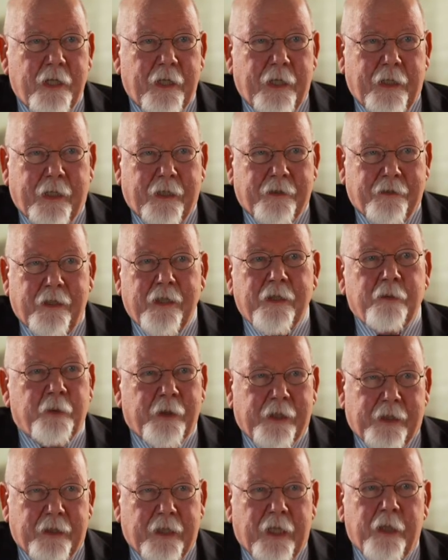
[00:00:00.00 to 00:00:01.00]
And I think we
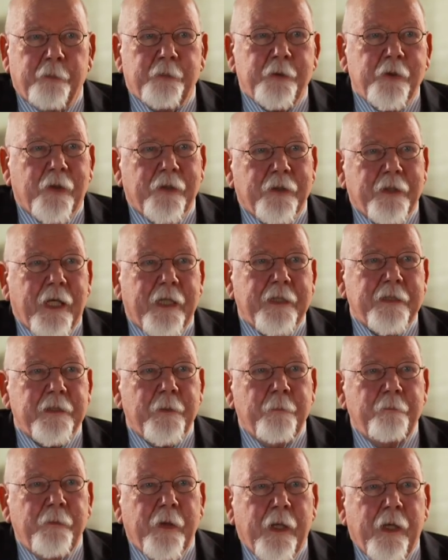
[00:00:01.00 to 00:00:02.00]
can help you on that.
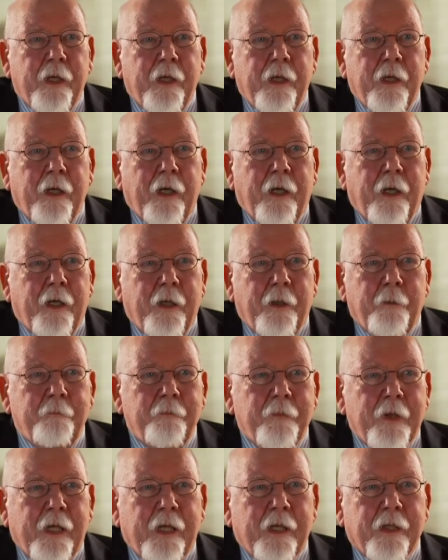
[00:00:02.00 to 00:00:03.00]

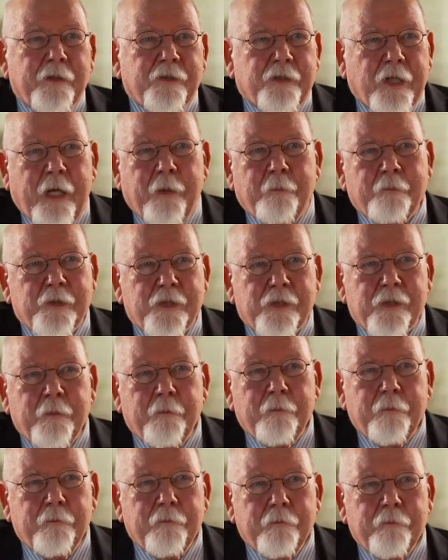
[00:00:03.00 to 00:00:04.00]
James,
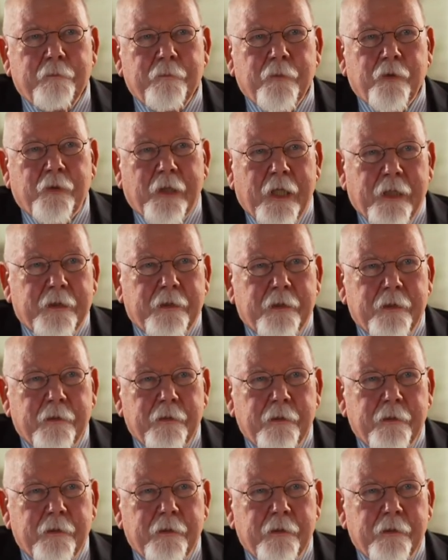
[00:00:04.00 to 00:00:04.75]
Rudd,